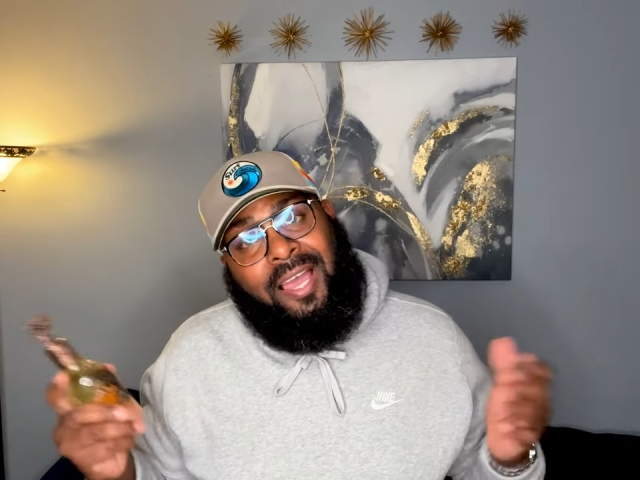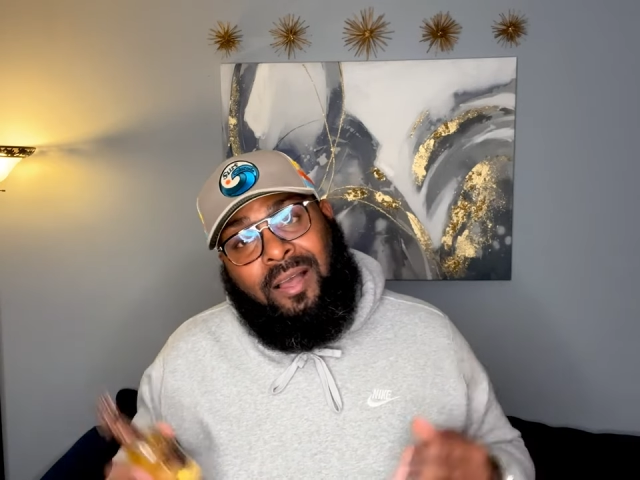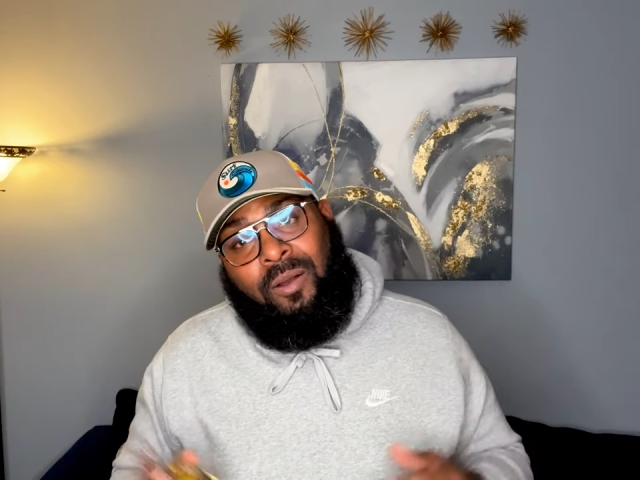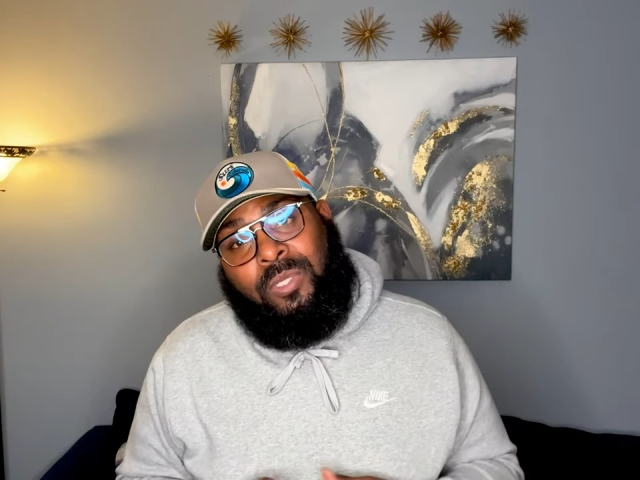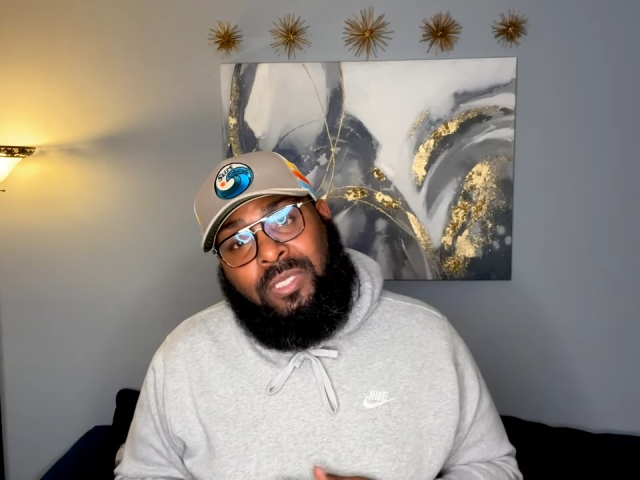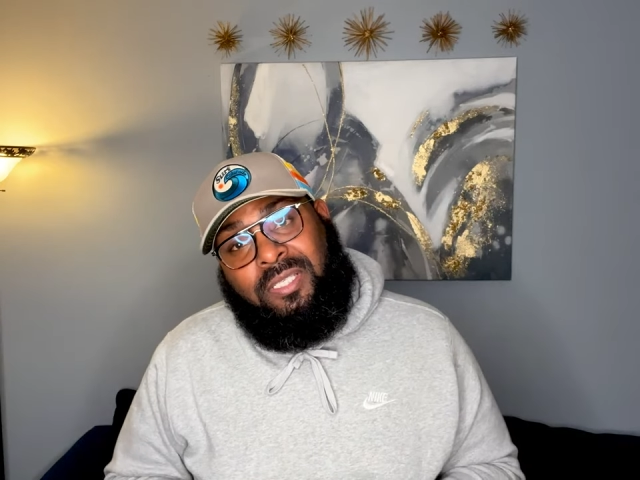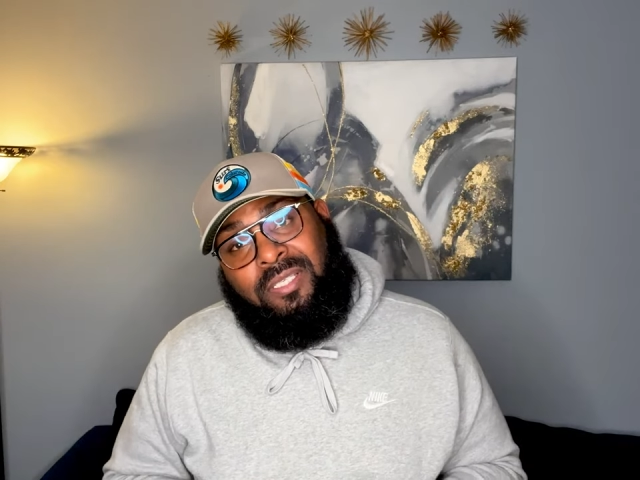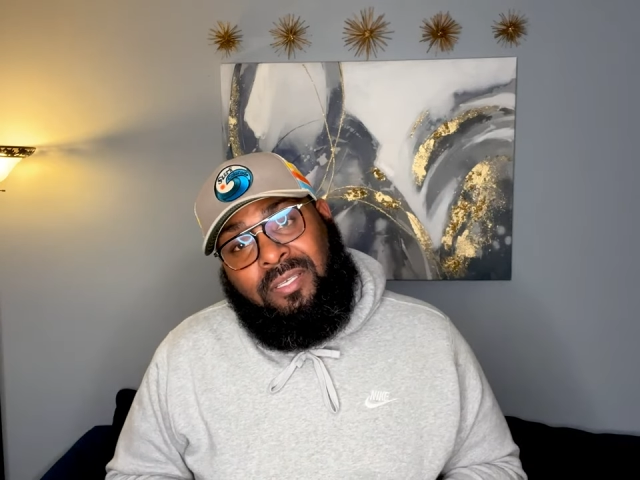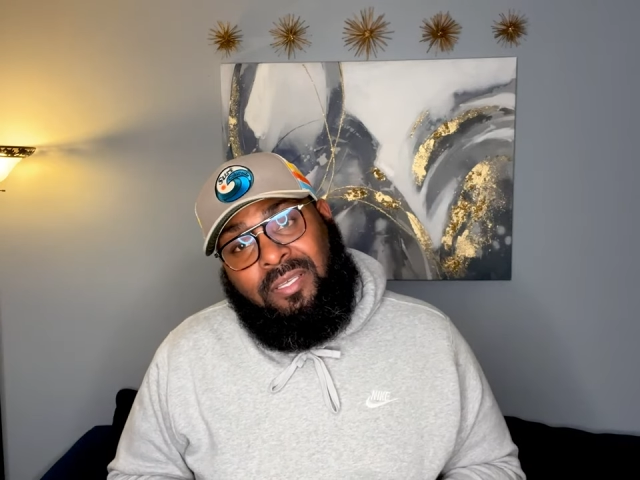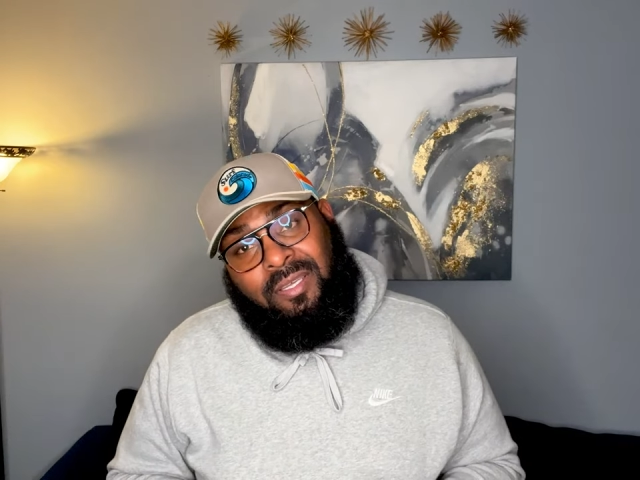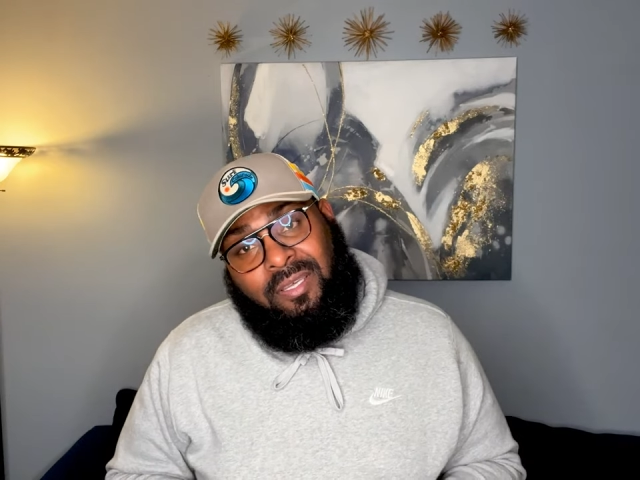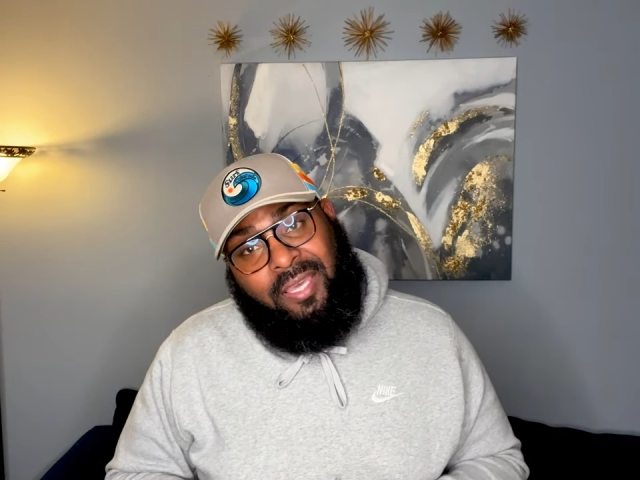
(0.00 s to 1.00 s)
hours
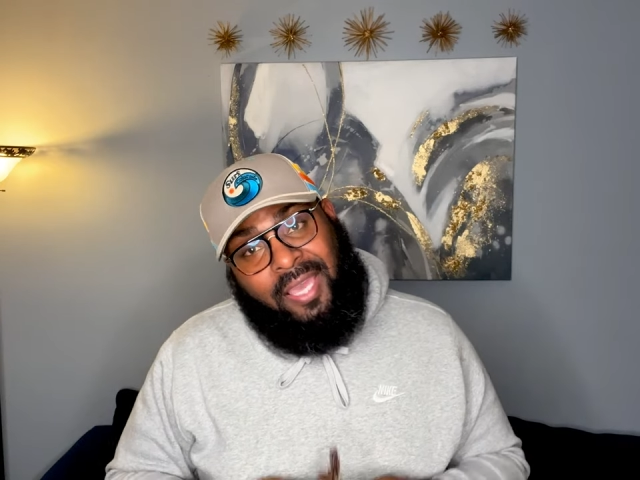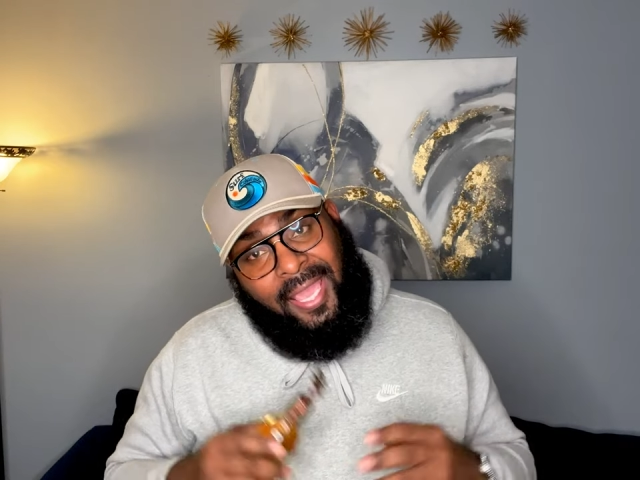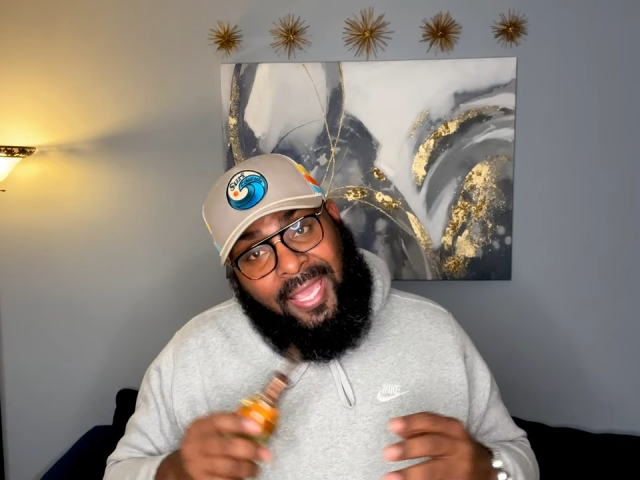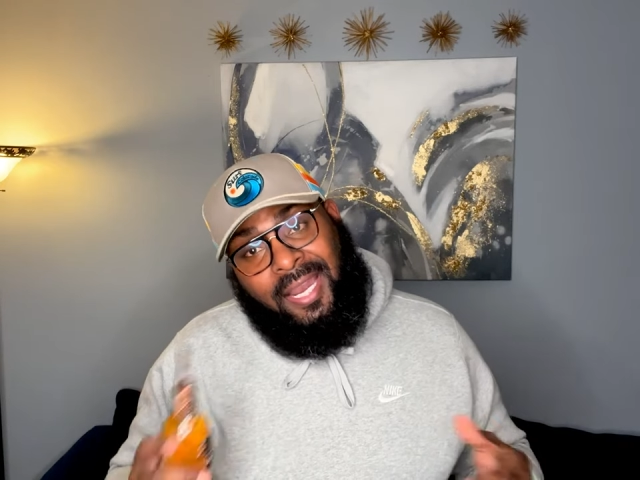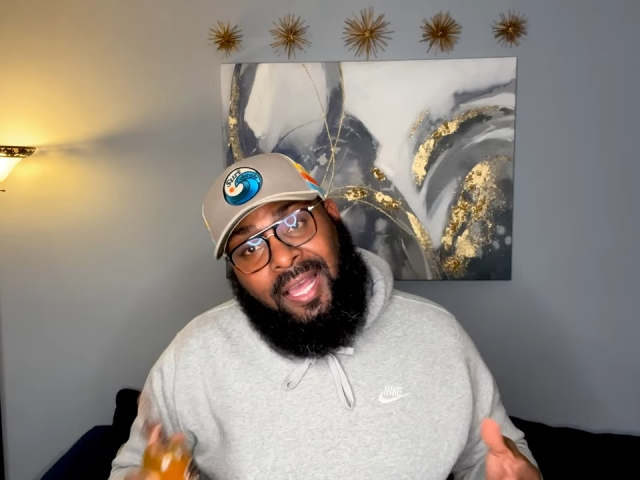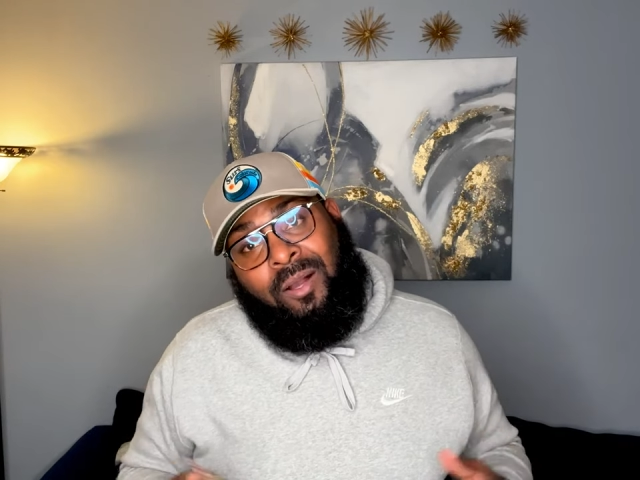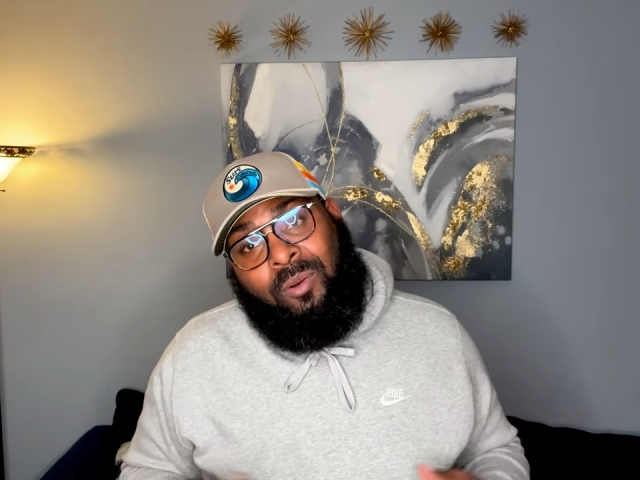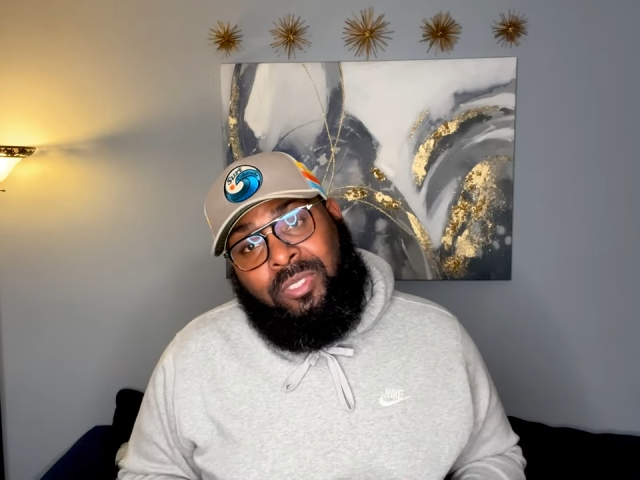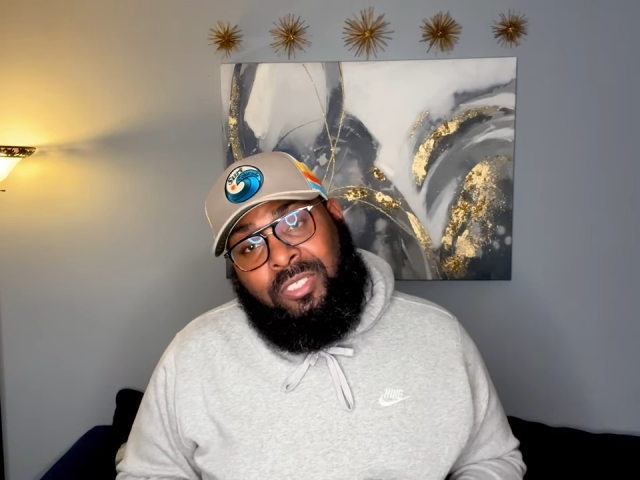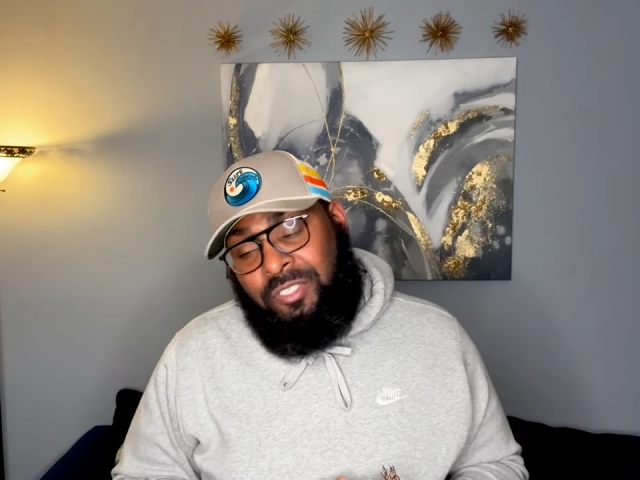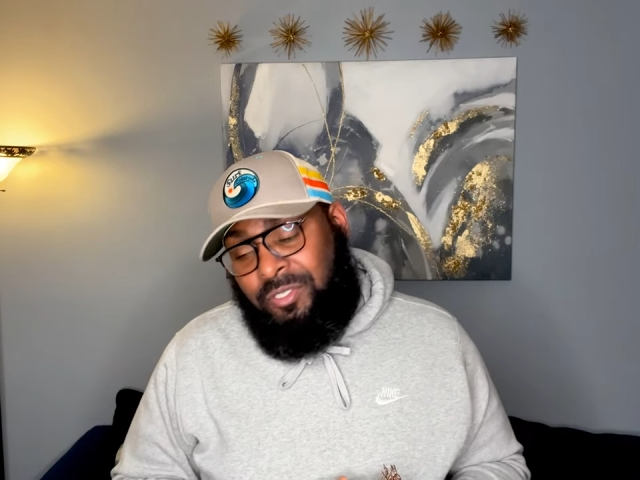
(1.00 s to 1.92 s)
eight hours.